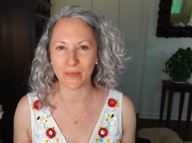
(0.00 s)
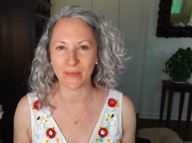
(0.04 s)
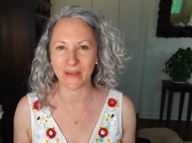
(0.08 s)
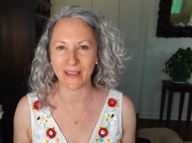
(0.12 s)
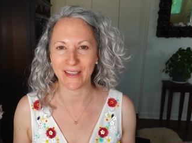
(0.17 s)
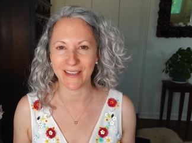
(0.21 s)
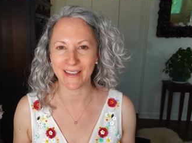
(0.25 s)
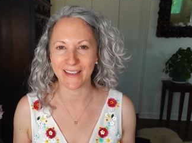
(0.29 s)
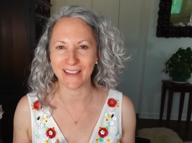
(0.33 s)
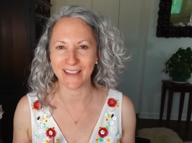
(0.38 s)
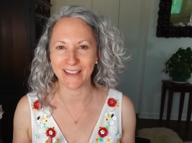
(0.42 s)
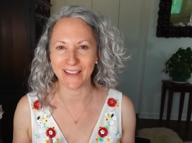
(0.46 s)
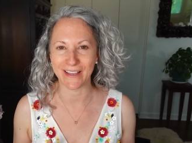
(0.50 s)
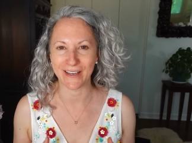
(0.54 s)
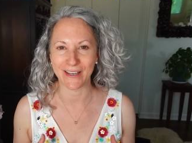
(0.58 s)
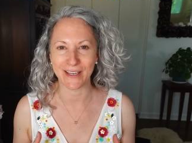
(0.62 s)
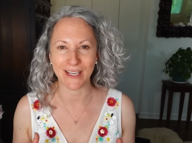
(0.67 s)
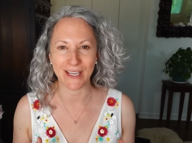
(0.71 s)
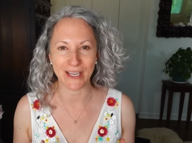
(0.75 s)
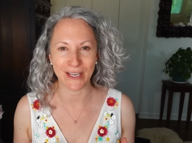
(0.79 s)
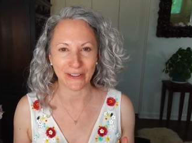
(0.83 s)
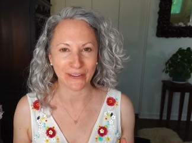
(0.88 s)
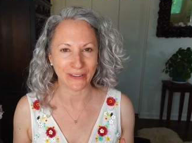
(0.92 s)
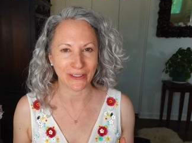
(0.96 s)
me in
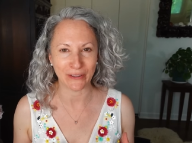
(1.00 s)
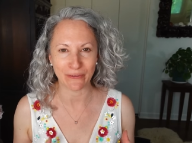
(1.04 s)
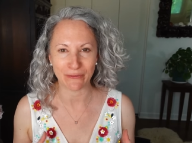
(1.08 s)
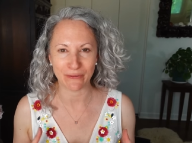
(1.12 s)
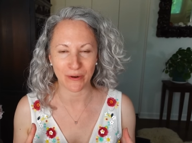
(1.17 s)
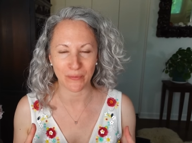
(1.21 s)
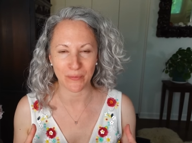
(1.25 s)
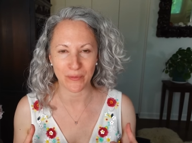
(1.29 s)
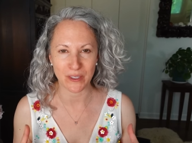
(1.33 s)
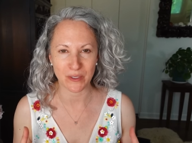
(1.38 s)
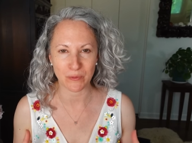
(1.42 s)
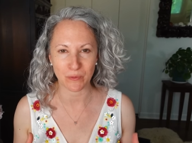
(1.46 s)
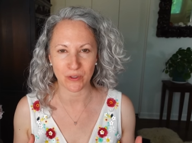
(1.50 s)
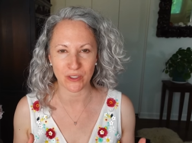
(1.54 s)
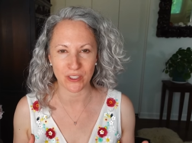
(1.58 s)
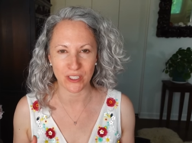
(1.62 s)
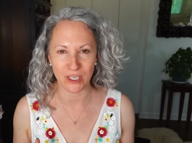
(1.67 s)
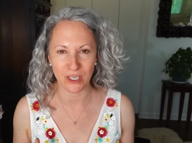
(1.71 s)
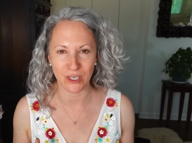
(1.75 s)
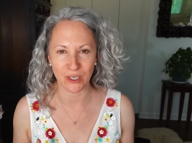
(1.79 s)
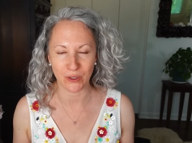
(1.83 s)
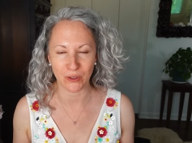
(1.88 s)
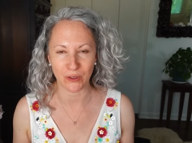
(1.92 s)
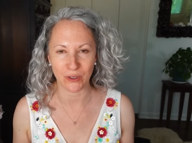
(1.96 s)
healing from this
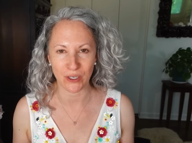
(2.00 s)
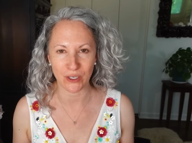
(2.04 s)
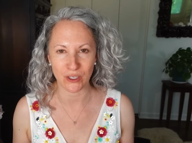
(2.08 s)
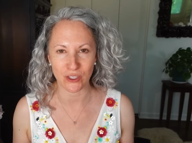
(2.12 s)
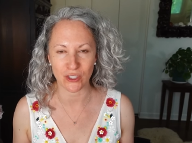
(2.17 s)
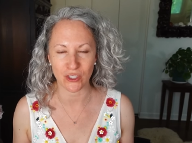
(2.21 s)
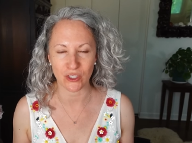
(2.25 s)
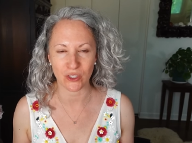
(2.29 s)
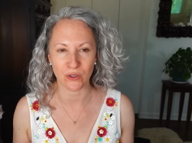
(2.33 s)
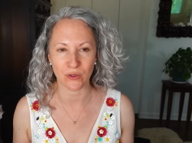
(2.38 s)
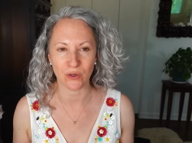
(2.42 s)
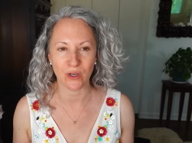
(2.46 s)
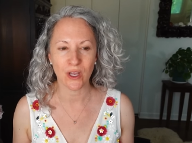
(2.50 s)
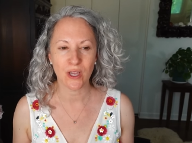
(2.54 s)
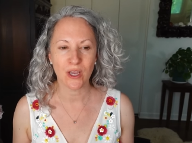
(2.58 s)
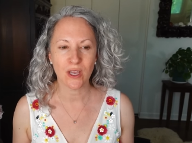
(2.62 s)
particular issue.